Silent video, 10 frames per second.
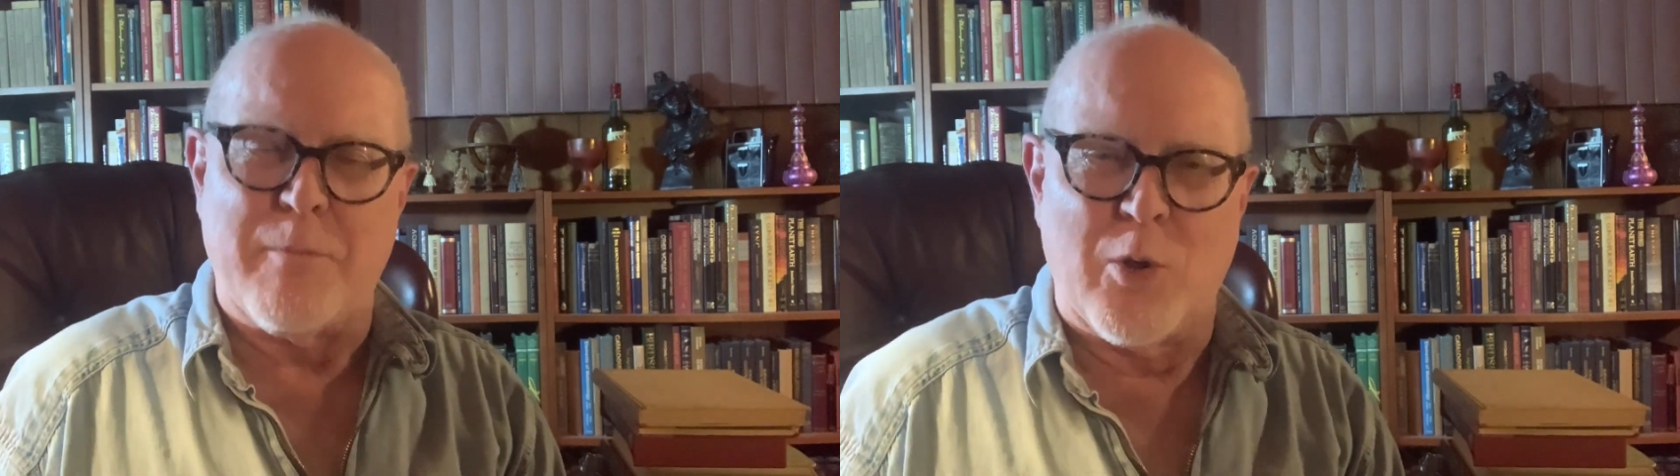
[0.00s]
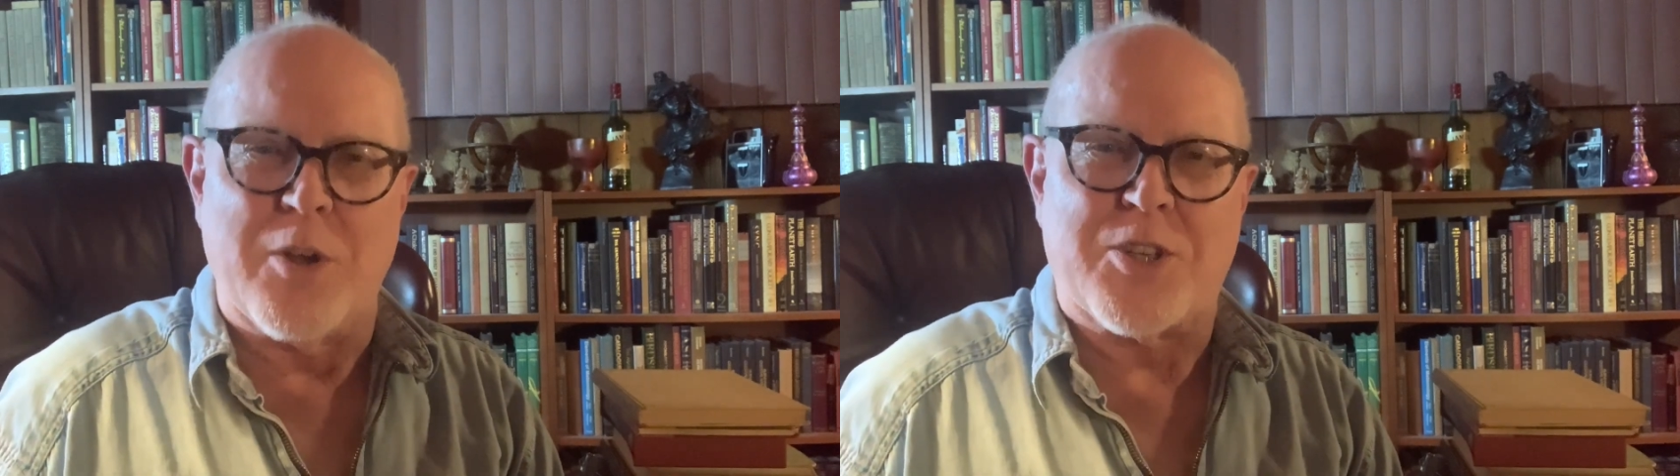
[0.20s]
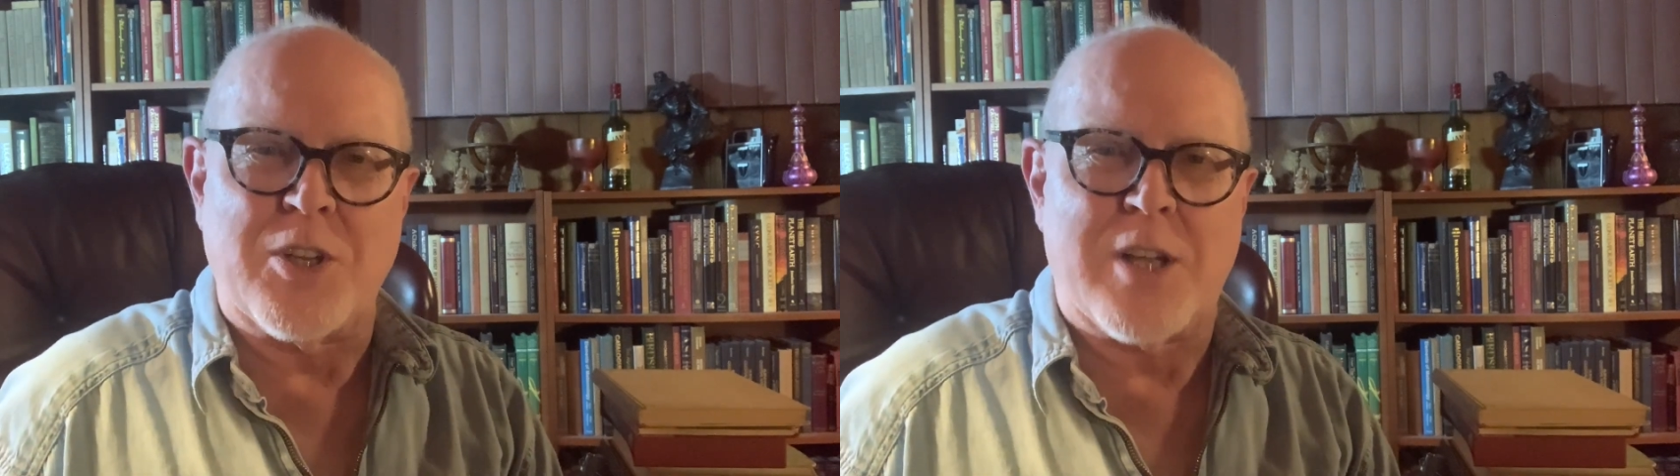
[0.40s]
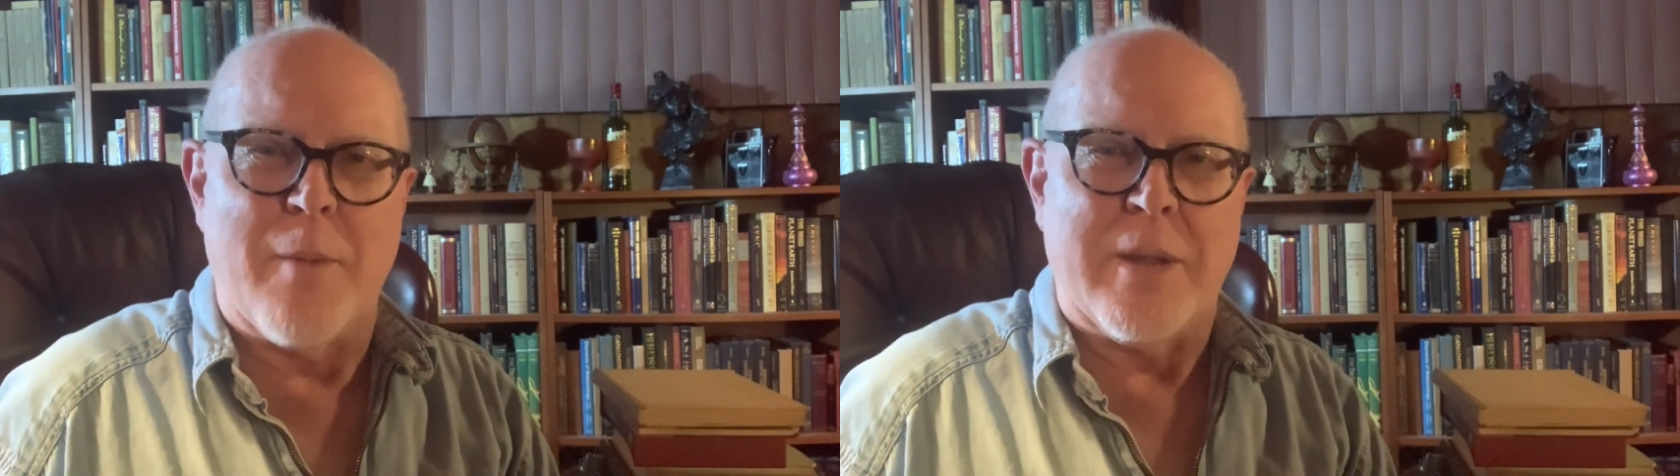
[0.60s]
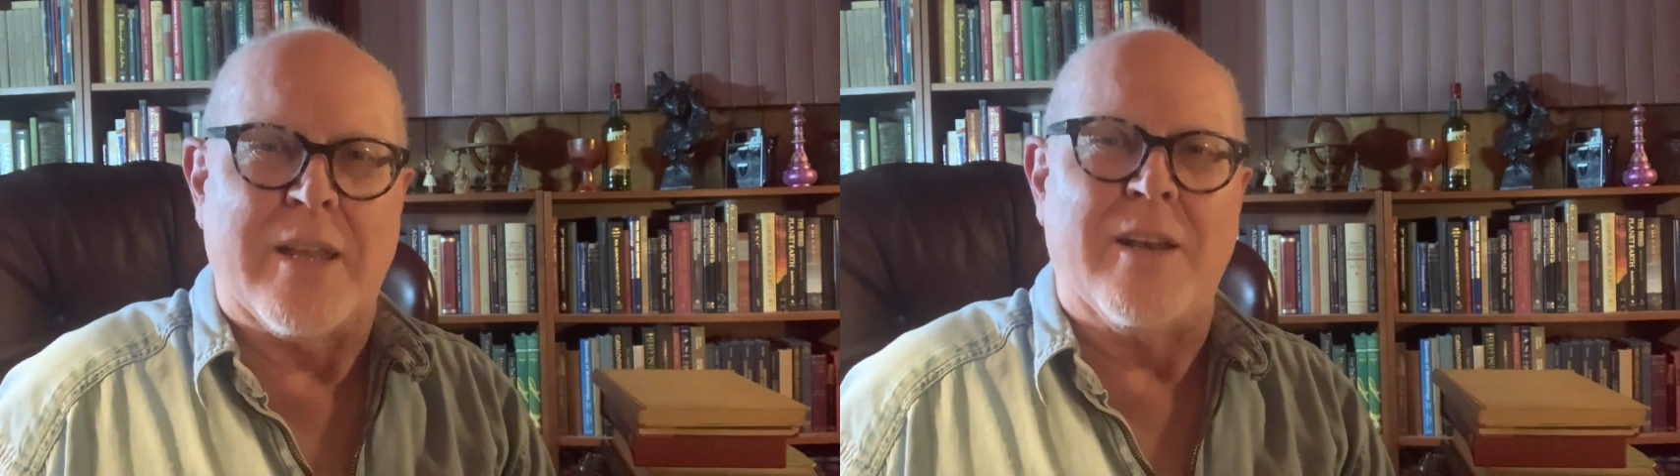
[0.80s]
employees could
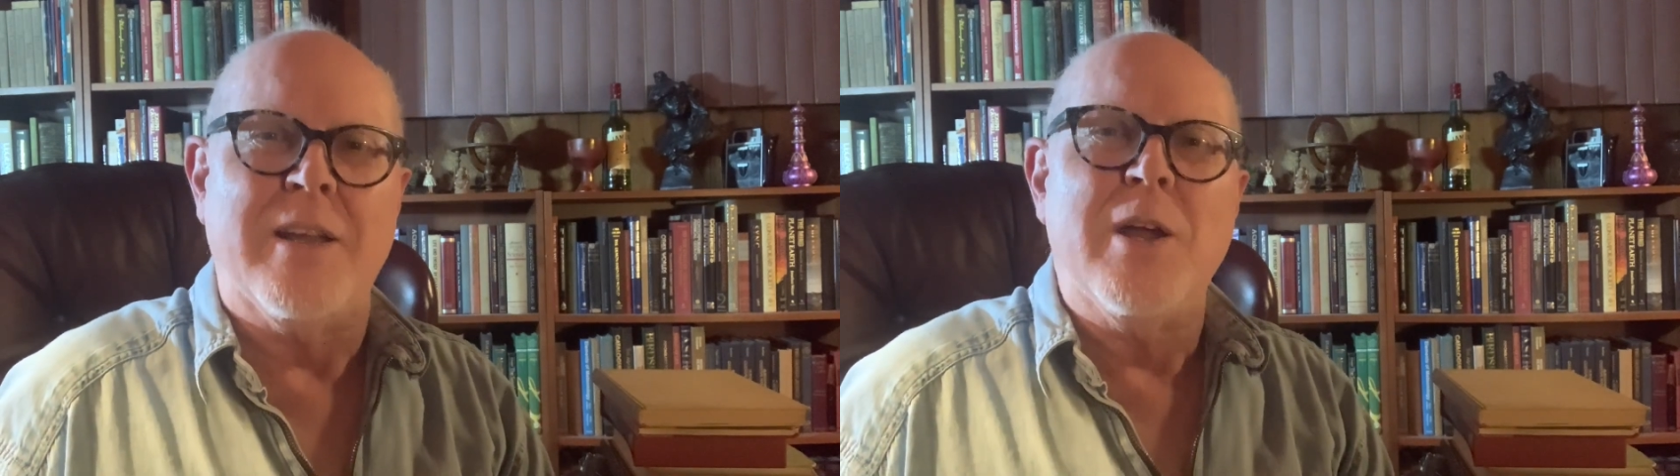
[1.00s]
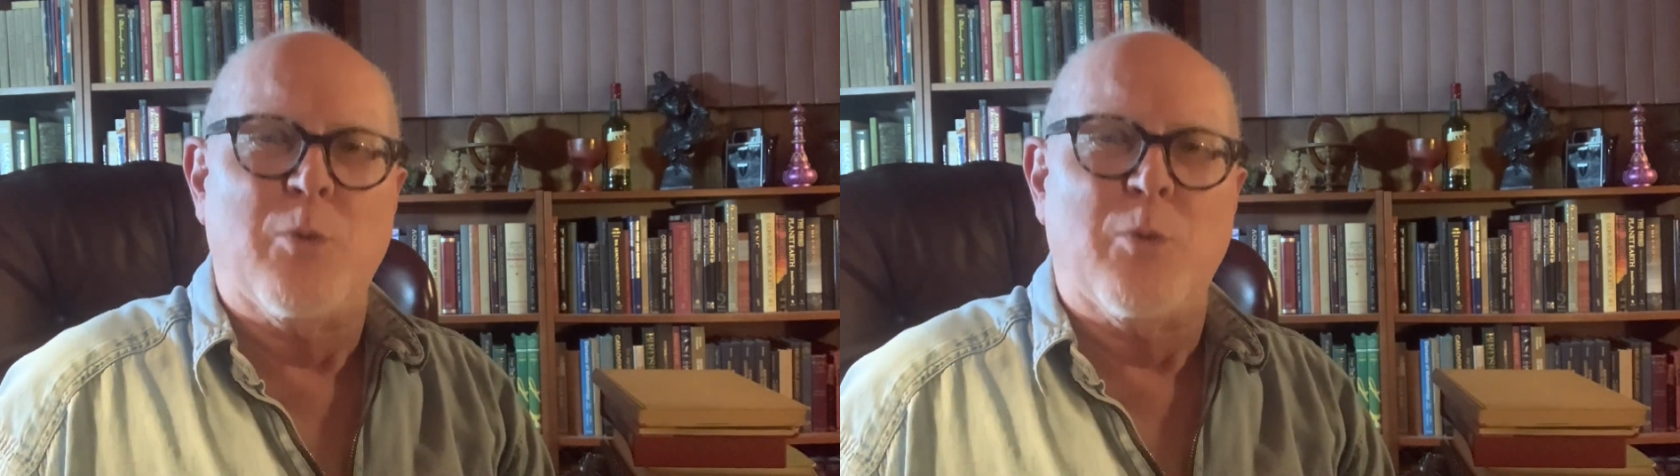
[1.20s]
come in